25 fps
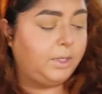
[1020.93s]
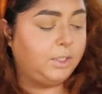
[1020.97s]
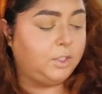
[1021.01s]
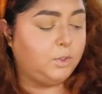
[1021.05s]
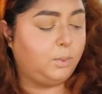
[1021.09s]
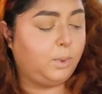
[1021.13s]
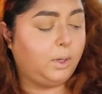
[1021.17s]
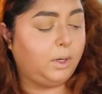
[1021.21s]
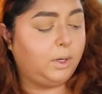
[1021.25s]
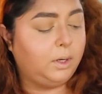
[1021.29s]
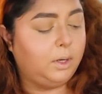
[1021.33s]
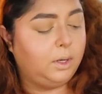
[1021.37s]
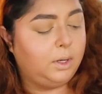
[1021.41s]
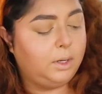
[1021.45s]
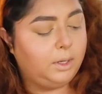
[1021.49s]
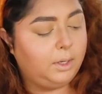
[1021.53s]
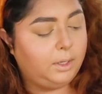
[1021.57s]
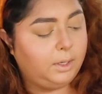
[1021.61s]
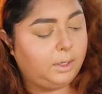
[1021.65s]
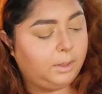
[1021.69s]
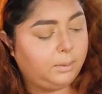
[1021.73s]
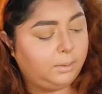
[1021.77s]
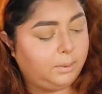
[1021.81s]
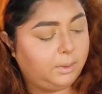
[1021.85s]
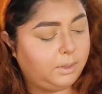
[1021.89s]
go with this one.
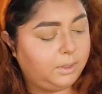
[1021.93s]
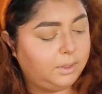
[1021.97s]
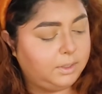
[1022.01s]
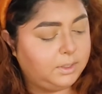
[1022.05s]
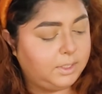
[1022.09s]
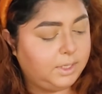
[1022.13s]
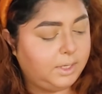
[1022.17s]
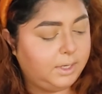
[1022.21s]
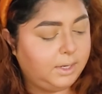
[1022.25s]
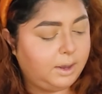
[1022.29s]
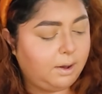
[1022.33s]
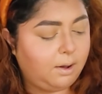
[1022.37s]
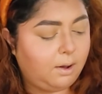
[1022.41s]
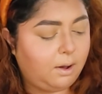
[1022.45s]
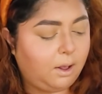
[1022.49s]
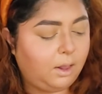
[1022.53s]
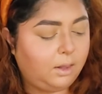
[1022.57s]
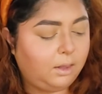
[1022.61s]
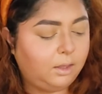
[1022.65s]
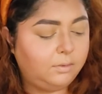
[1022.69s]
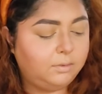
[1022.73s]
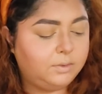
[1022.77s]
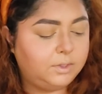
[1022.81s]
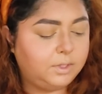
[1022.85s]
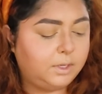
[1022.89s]
I'm gonna take
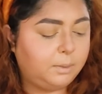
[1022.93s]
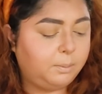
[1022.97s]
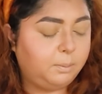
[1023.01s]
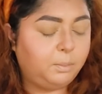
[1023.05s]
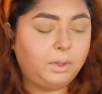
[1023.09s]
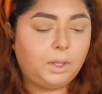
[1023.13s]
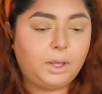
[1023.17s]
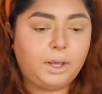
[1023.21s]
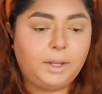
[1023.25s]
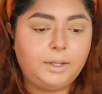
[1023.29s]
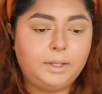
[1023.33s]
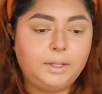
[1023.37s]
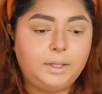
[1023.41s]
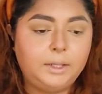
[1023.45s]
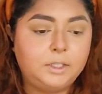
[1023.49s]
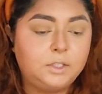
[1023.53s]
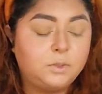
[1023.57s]
olives and apply